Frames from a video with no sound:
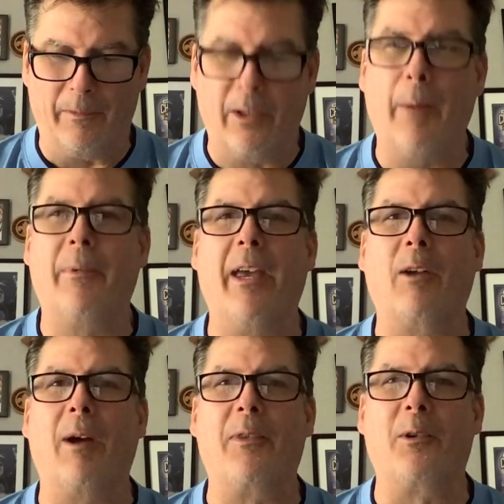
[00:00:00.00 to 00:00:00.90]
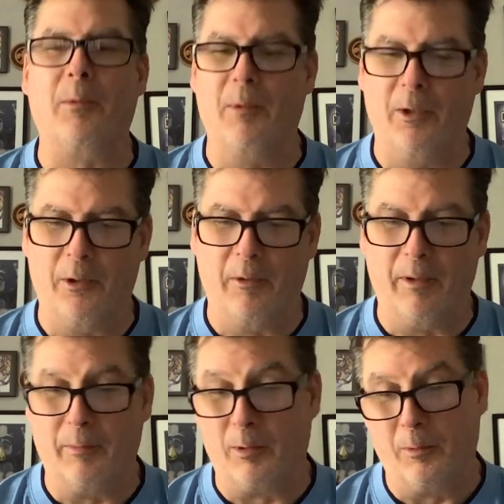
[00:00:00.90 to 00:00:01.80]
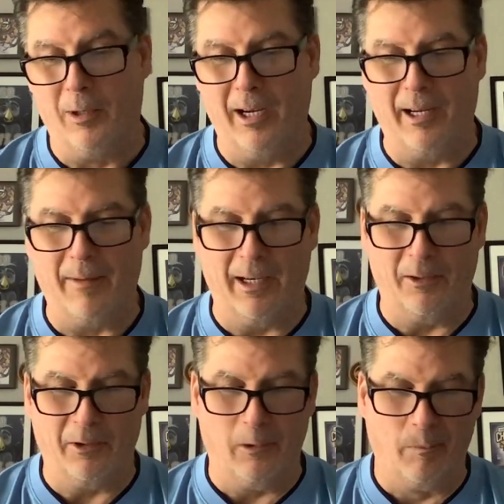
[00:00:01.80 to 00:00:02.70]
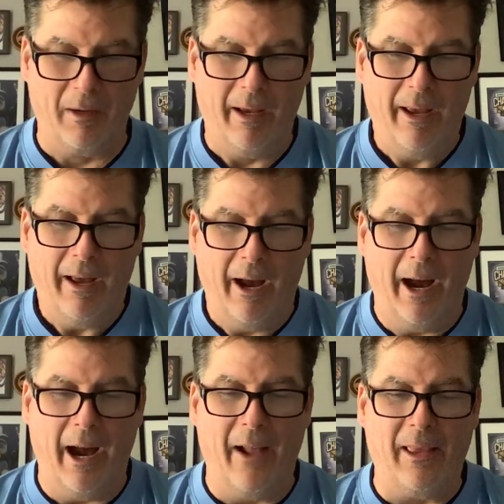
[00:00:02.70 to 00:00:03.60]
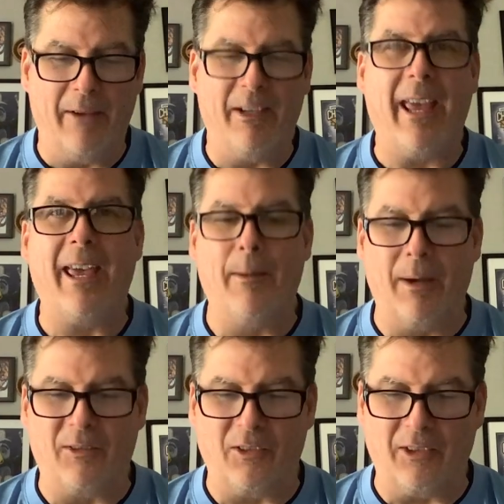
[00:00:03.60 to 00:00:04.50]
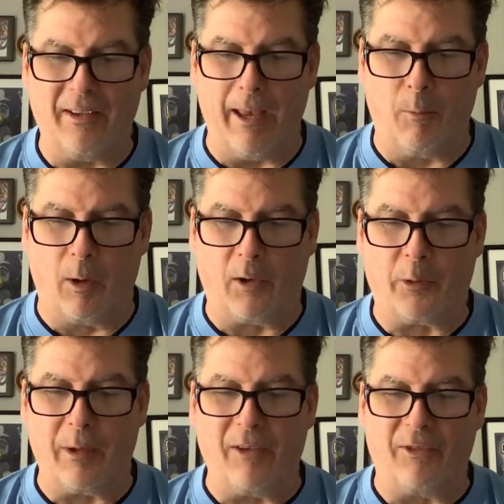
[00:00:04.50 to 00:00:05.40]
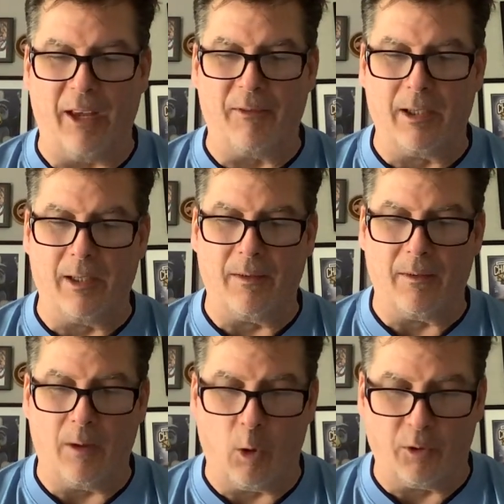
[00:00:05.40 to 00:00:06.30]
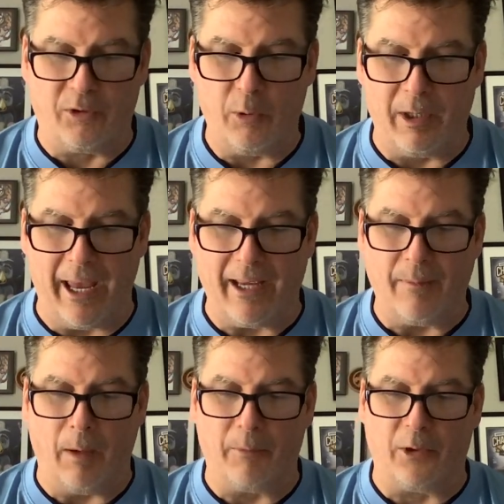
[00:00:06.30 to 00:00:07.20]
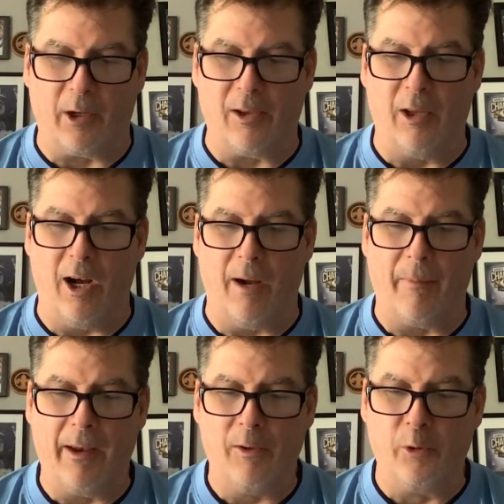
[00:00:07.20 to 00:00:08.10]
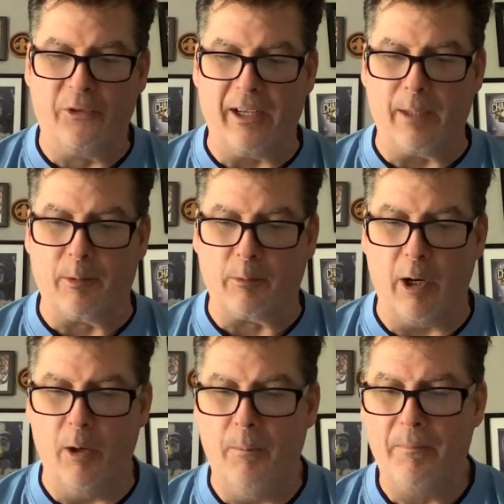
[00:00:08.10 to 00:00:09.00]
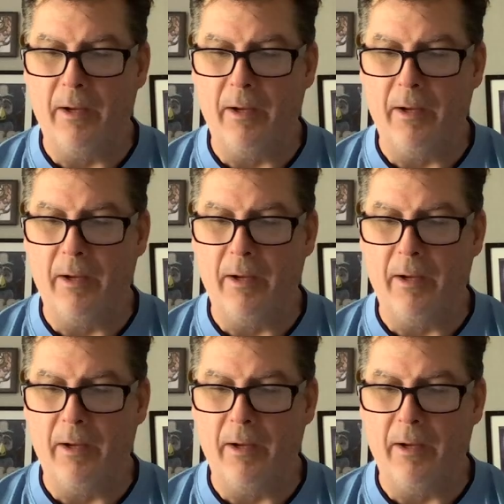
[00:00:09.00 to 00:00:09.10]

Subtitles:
cupcake right there in the middle of November. Why? I don't know. 11 a.m. SEC Network, 3-7 or 2-8. I'm sorry, Louisiana Monroe